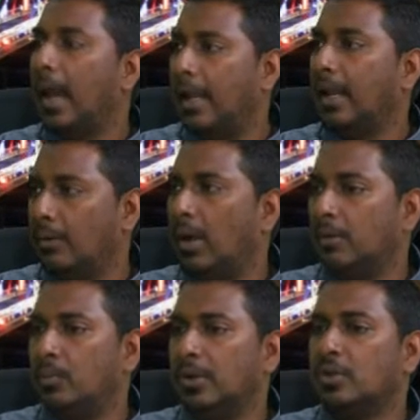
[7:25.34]

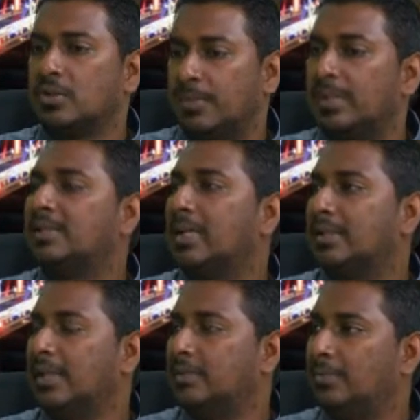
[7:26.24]
And Windows brings
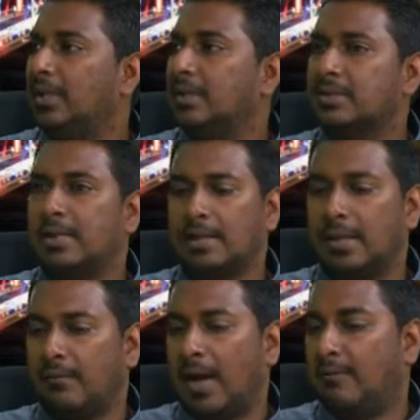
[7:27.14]
that experience that
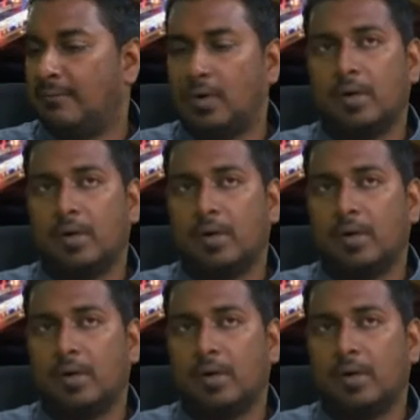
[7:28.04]
if I've got a